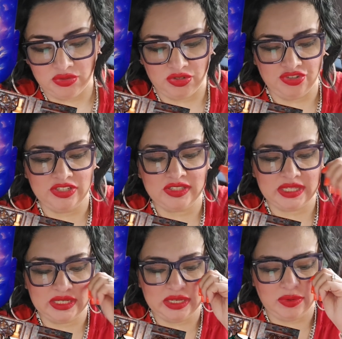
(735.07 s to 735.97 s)
So she's
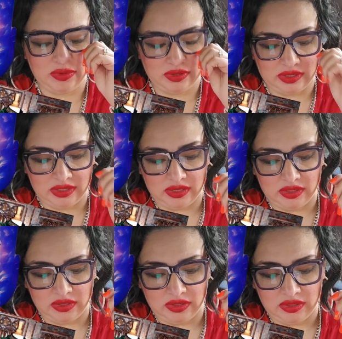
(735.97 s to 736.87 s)
thinking,
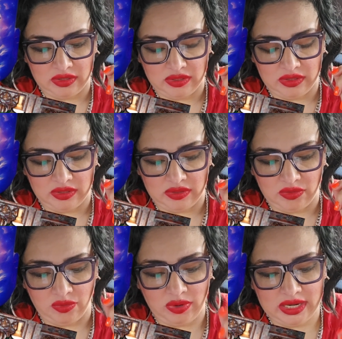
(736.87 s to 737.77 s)

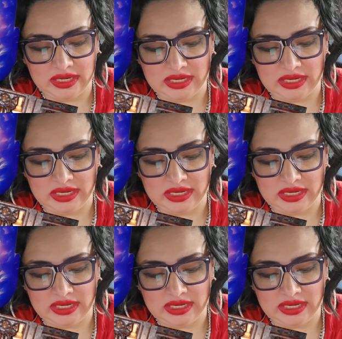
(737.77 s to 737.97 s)
why